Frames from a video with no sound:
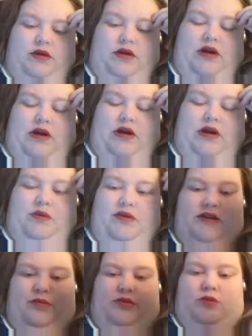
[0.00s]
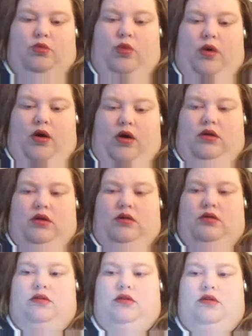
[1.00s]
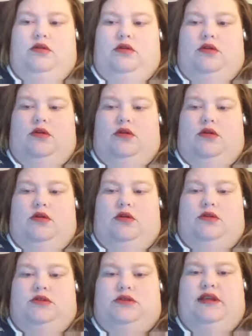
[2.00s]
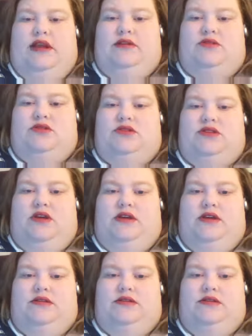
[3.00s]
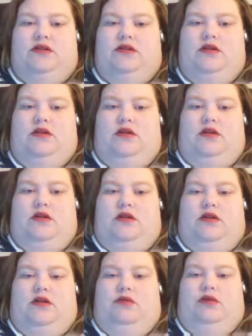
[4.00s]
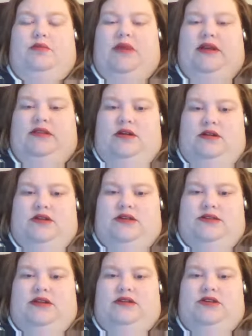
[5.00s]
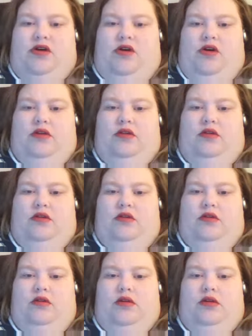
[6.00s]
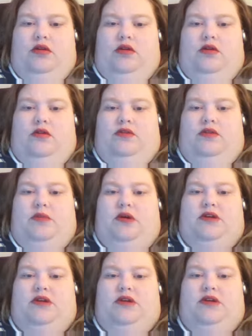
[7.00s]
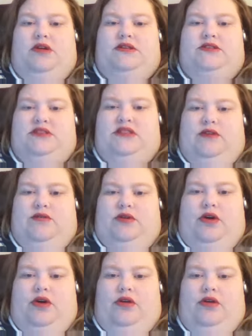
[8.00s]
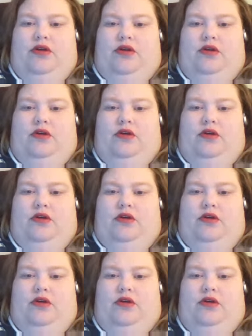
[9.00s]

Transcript: I wished I was able to walk, to walk to get exercise with my lungs. It's hard. The POTS syndrome makes it even harder